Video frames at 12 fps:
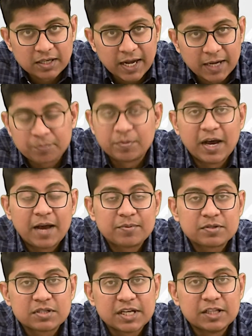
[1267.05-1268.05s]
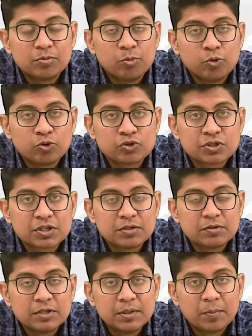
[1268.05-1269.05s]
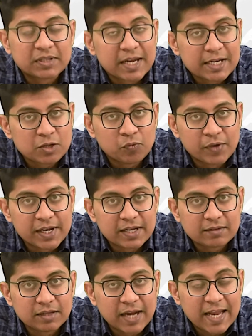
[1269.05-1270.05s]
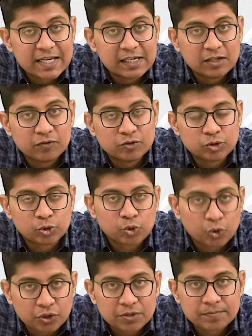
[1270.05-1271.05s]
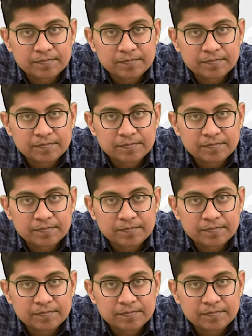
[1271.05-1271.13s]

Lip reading: and perhaps in the most pathetic way that any individual could.